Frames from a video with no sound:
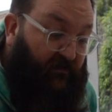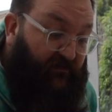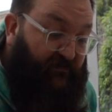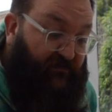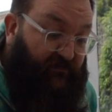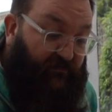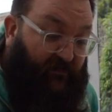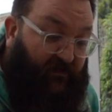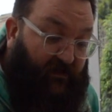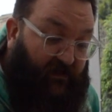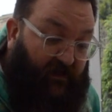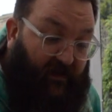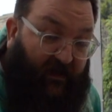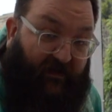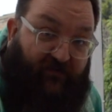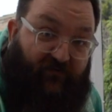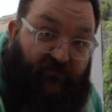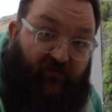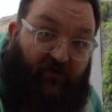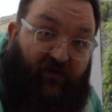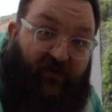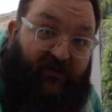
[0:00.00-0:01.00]
doing
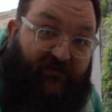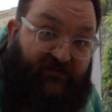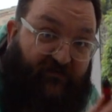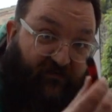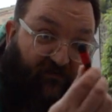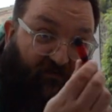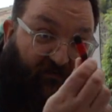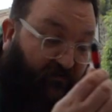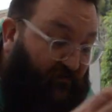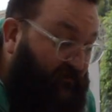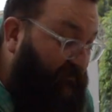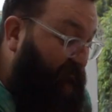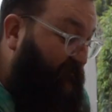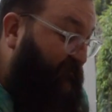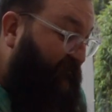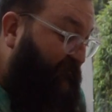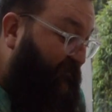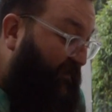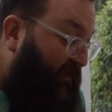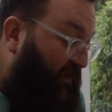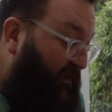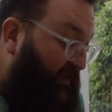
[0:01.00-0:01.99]
electronics or
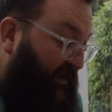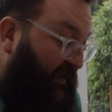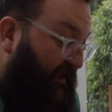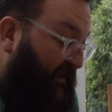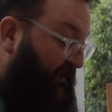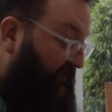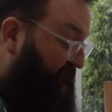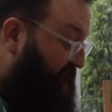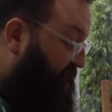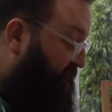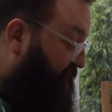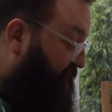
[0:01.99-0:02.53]
filing,